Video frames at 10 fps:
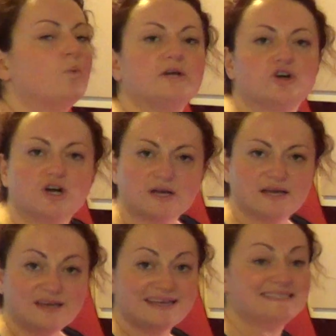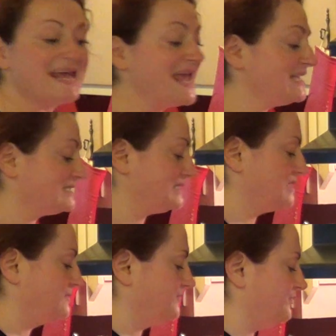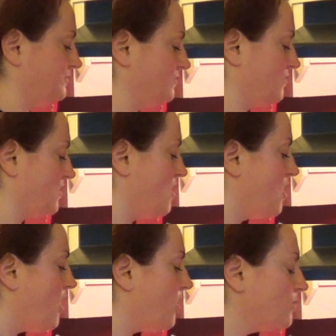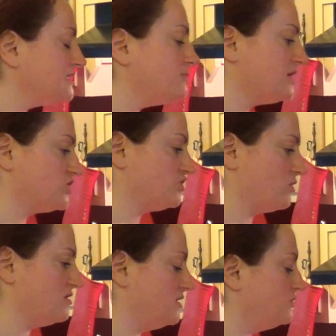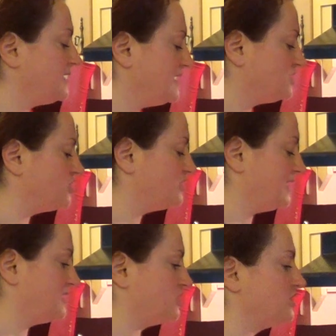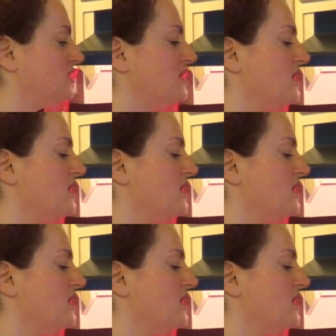when you're cooking is taste. Always make sure that you taste your dish